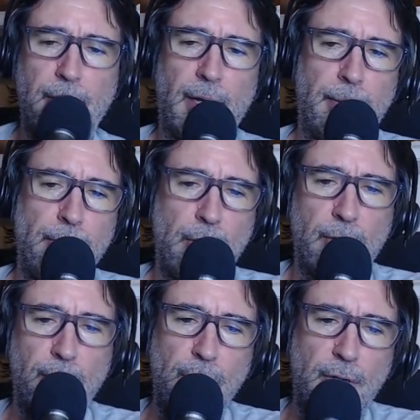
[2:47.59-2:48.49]
um, you
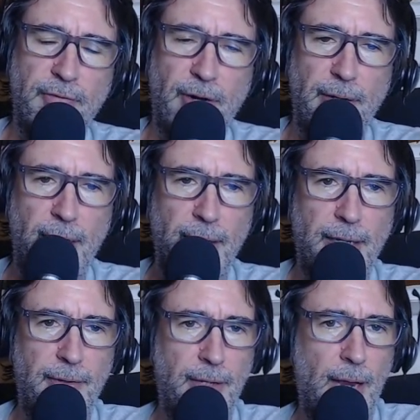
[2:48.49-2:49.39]
can you can find that
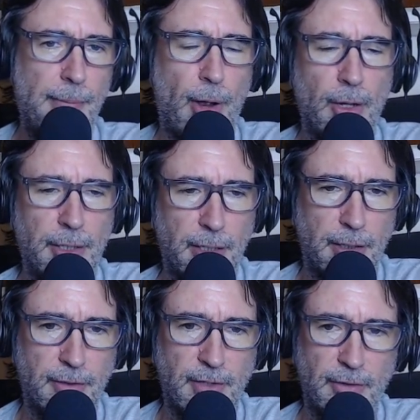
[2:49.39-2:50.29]
like in the
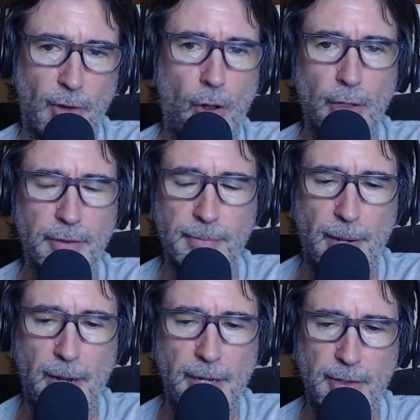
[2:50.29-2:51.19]
Kybalion. It says all is
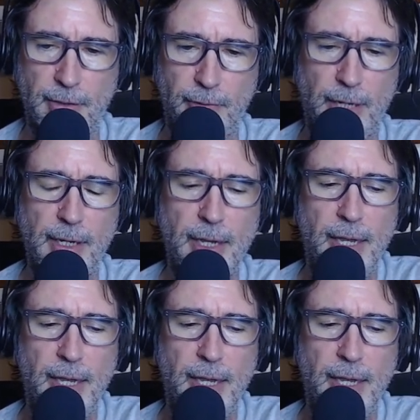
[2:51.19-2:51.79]
mind, right?